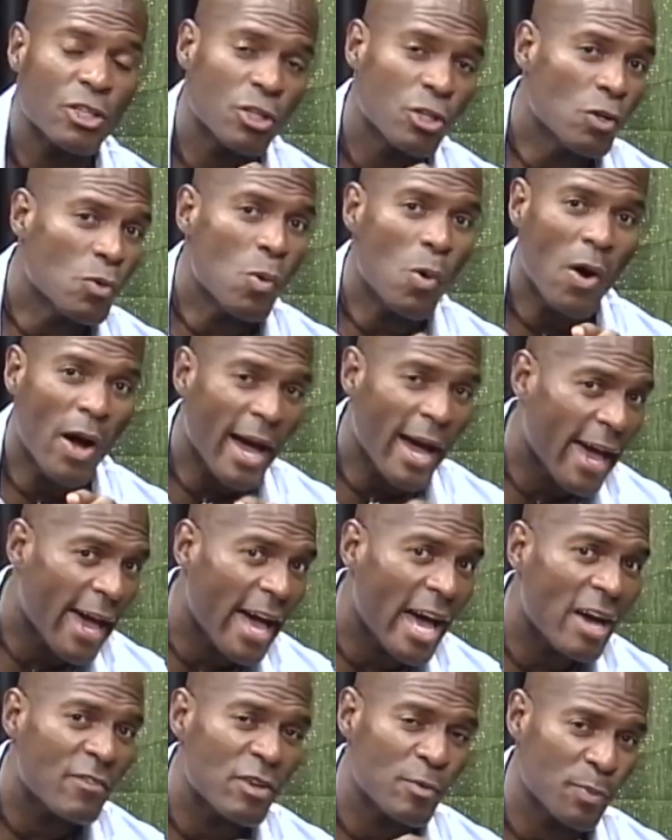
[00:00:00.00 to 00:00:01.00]
you will
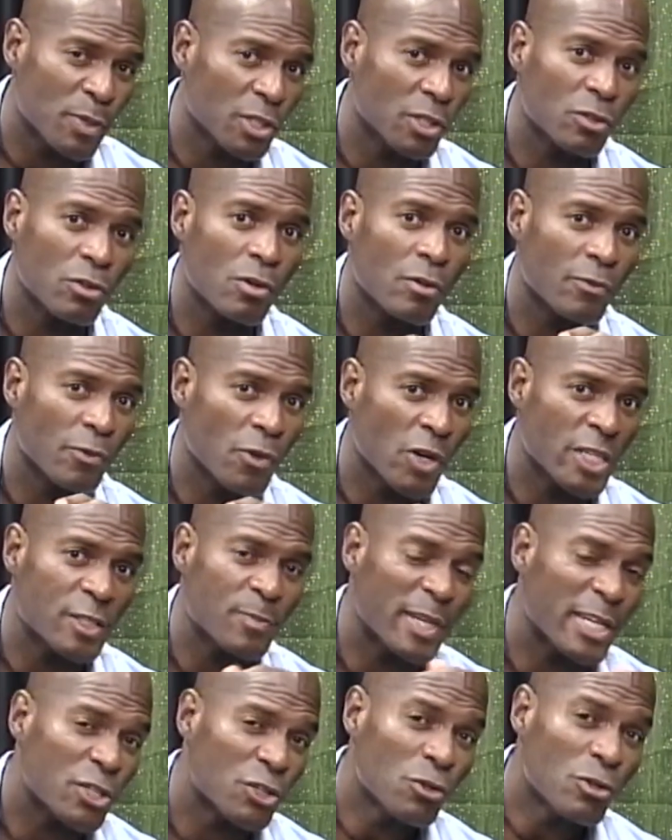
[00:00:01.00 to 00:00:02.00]
have a political voice
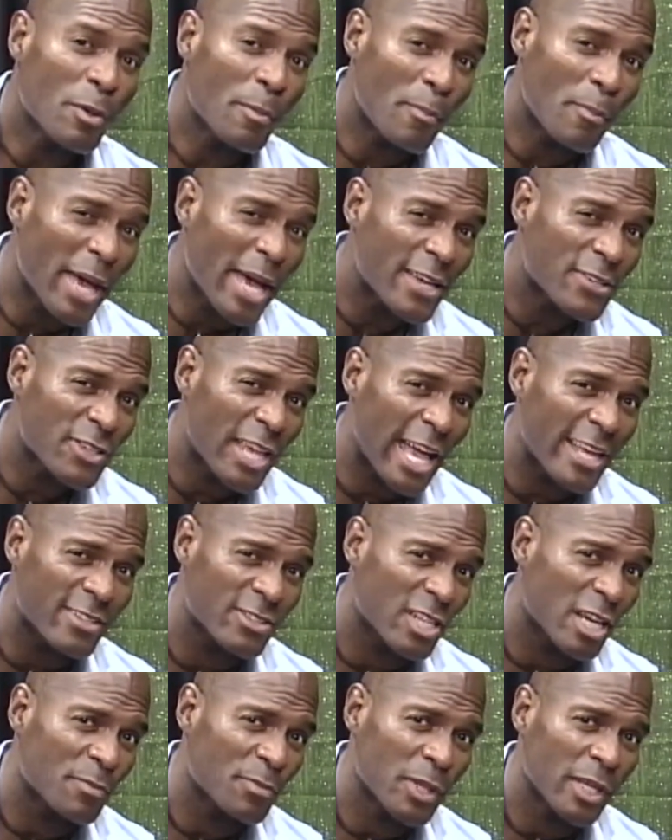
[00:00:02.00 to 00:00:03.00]
because you're the best at
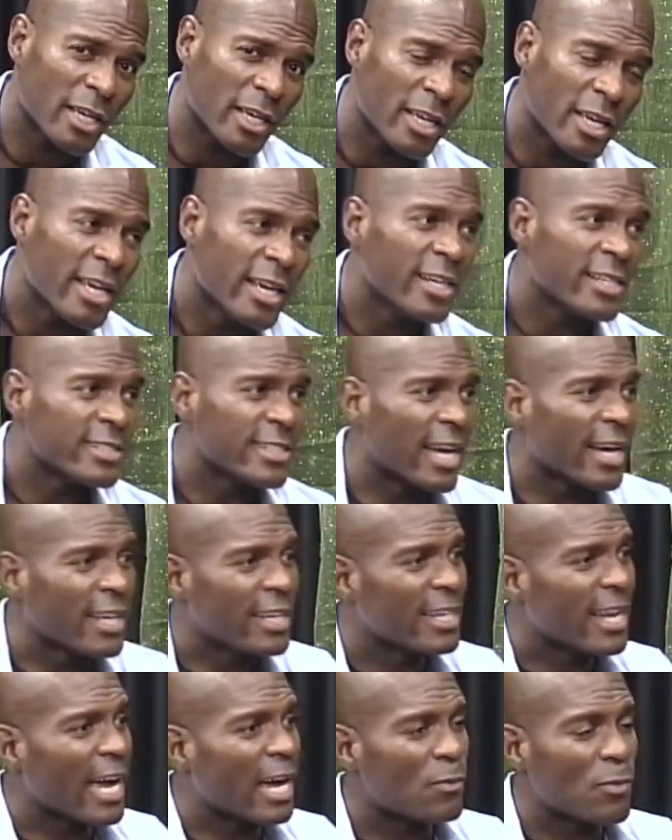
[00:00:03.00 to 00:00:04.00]
something. Dawn
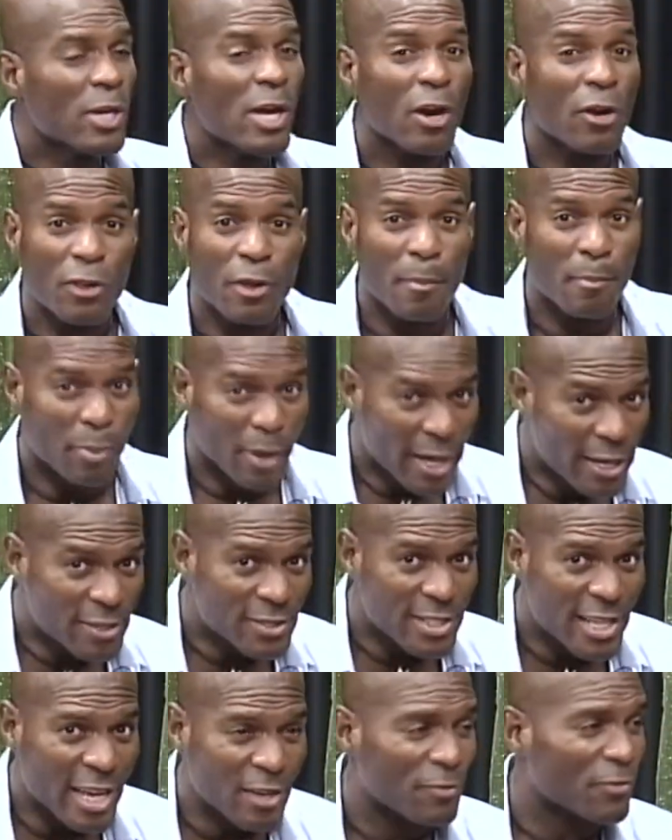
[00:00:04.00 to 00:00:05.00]
and I, we are the
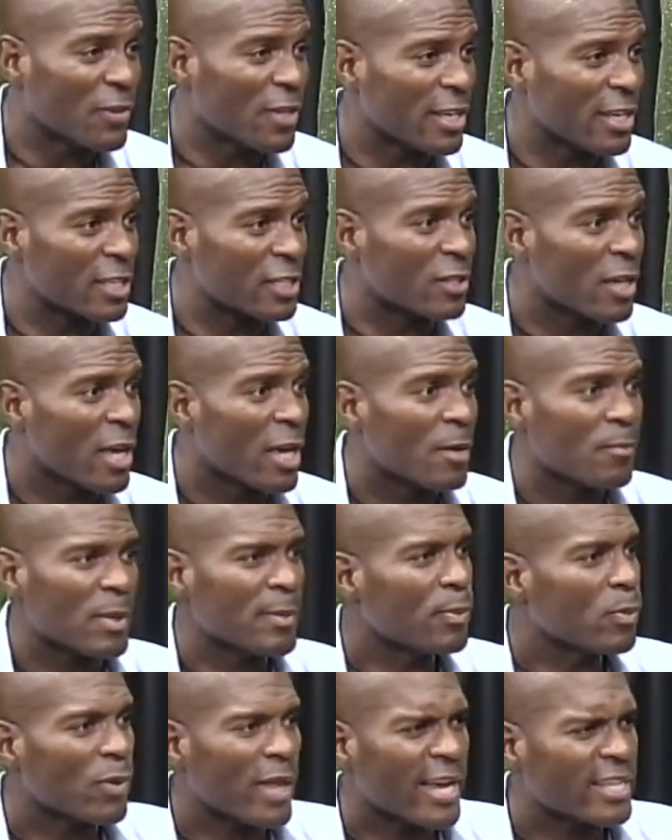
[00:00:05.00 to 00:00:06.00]
best at fitness.
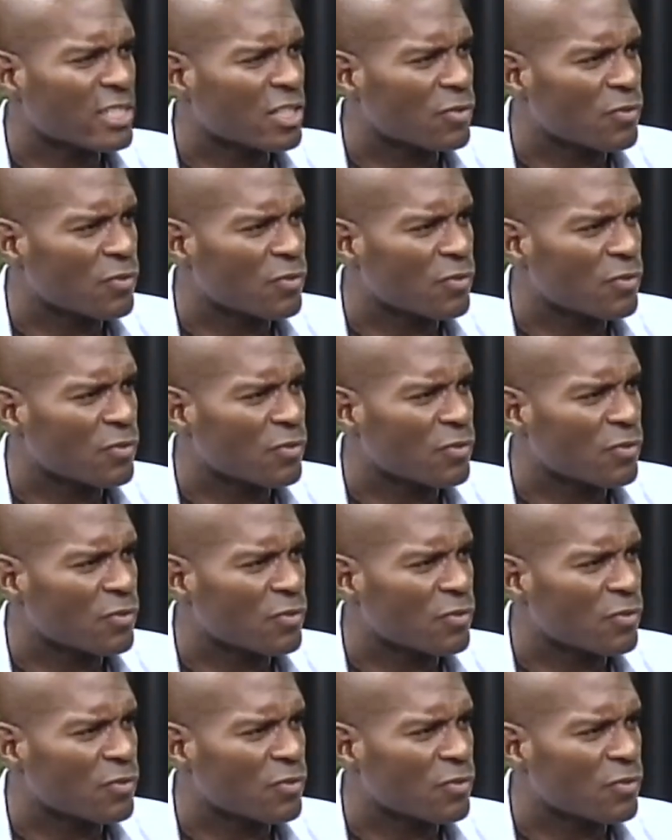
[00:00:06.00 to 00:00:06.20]
People ask us